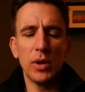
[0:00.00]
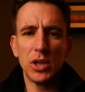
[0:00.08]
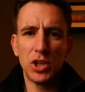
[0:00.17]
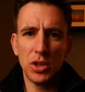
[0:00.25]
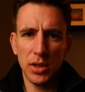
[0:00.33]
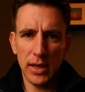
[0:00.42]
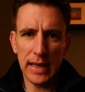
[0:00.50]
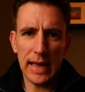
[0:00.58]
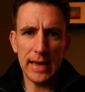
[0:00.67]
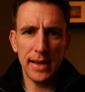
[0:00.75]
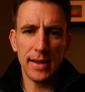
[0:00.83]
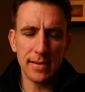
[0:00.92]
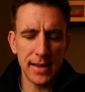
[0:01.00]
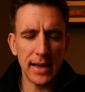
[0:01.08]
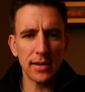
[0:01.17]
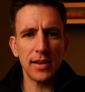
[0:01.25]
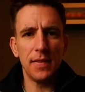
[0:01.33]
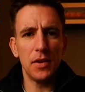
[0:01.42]
which again is
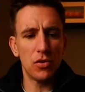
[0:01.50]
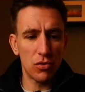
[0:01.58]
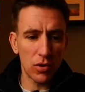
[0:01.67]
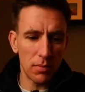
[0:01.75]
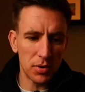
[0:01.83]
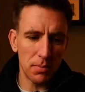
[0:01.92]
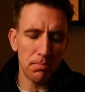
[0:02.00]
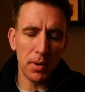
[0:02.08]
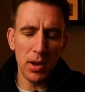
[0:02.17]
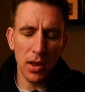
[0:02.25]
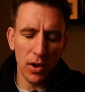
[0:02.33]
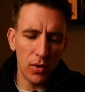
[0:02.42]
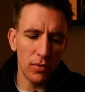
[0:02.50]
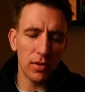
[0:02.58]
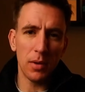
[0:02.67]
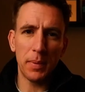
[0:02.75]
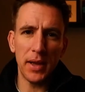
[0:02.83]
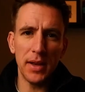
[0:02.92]
linked in the description below
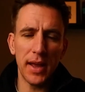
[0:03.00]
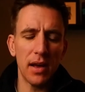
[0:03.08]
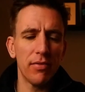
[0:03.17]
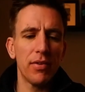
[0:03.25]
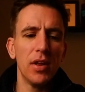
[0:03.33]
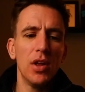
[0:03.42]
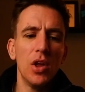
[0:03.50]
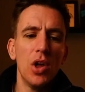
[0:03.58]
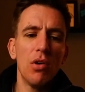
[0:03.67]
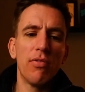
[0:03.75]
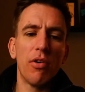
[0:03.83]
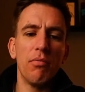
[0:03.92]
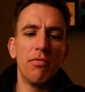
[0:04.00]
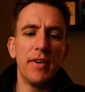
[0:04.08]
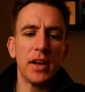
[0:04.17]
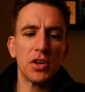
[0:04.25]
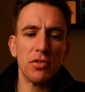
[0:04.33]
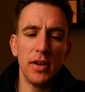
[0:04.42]
to the PDF from
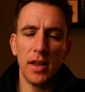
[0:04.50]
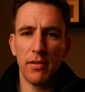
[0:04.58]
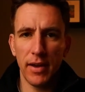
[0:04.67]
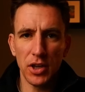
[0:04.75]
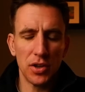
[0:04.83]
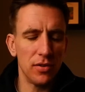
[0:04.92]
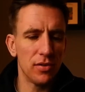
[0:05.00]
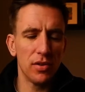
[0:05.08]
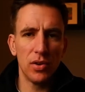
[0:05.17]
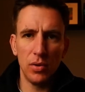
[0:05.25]
Victory Innovations,